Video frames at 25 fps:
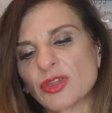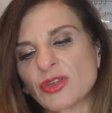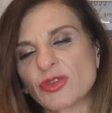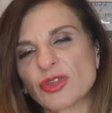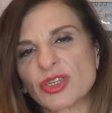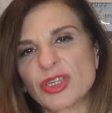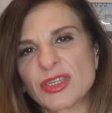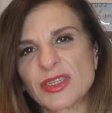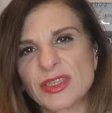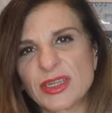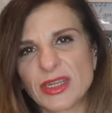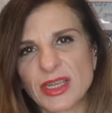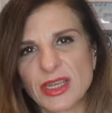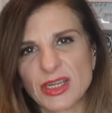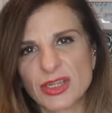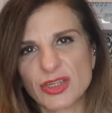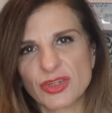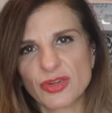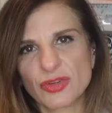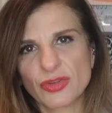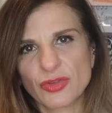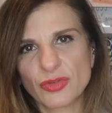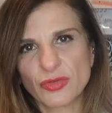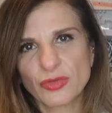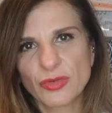So just in
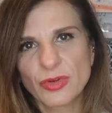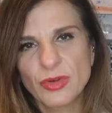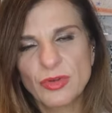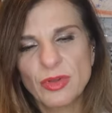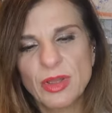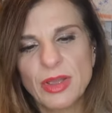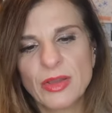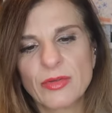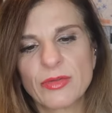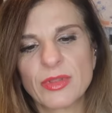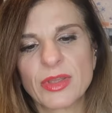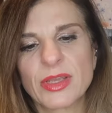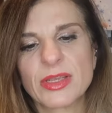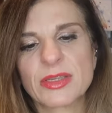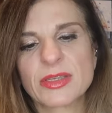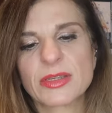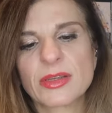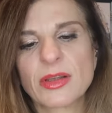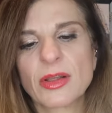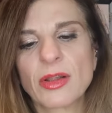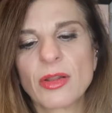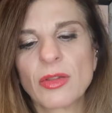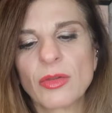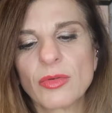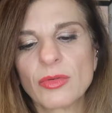case you don't know how these
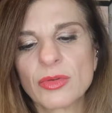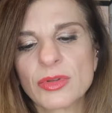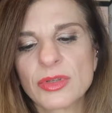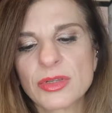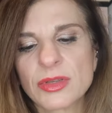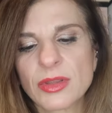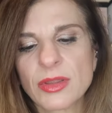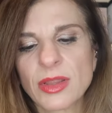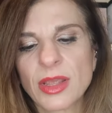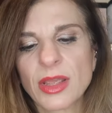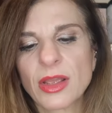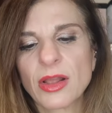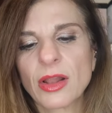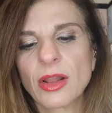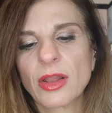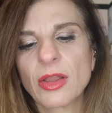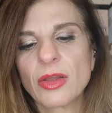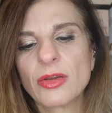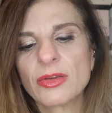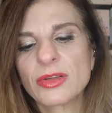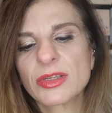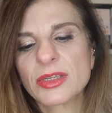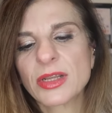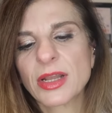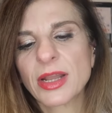close, they
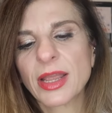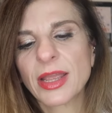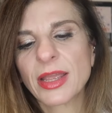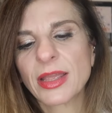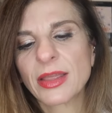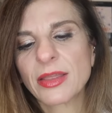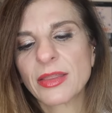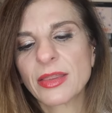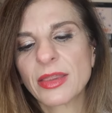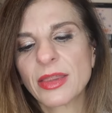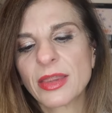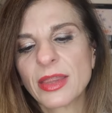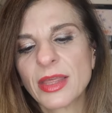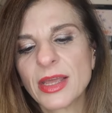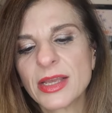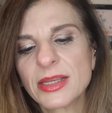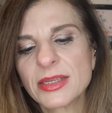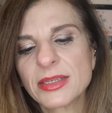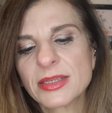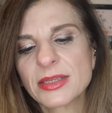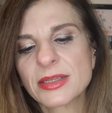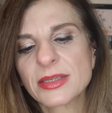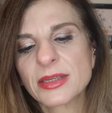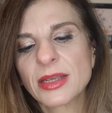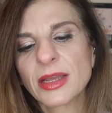close like
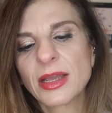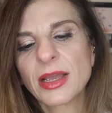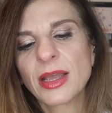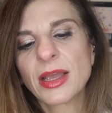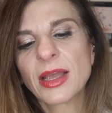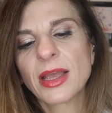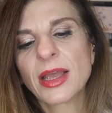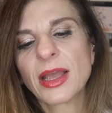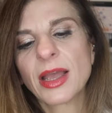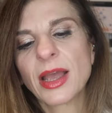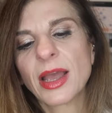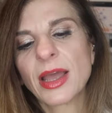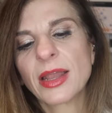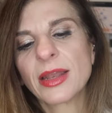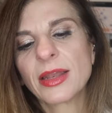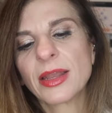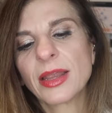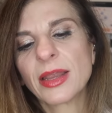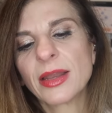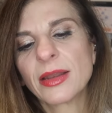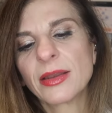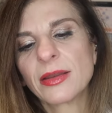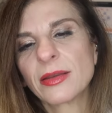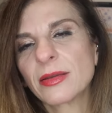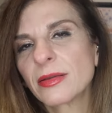this, and
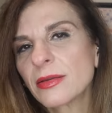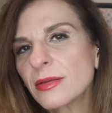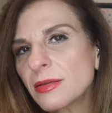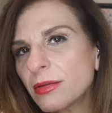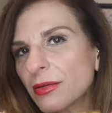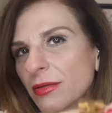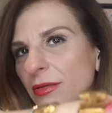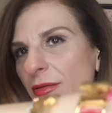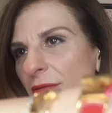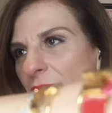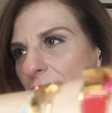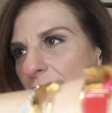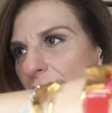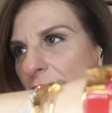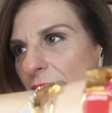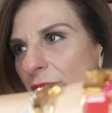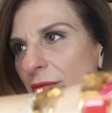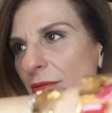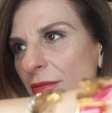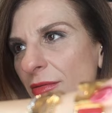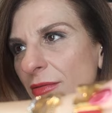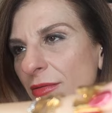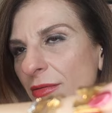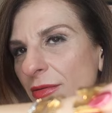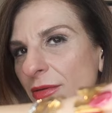then
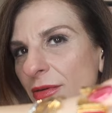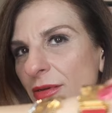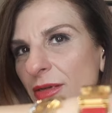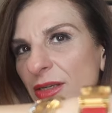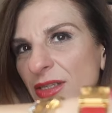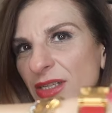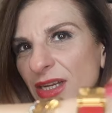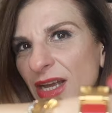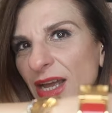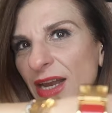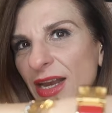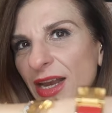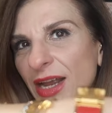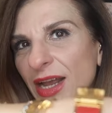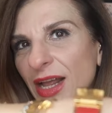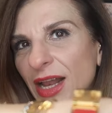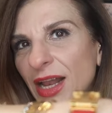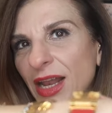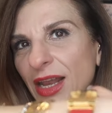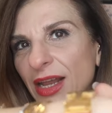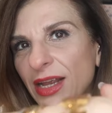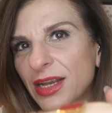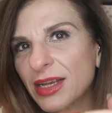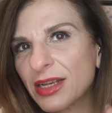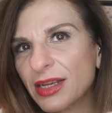it kind of
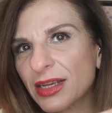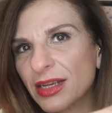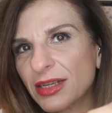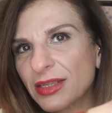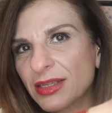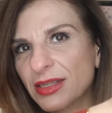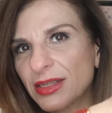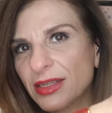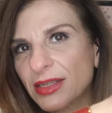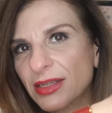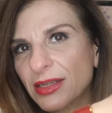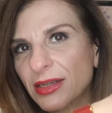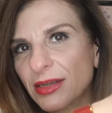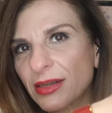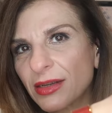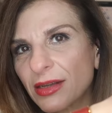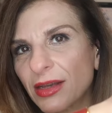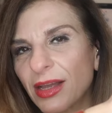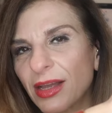clicks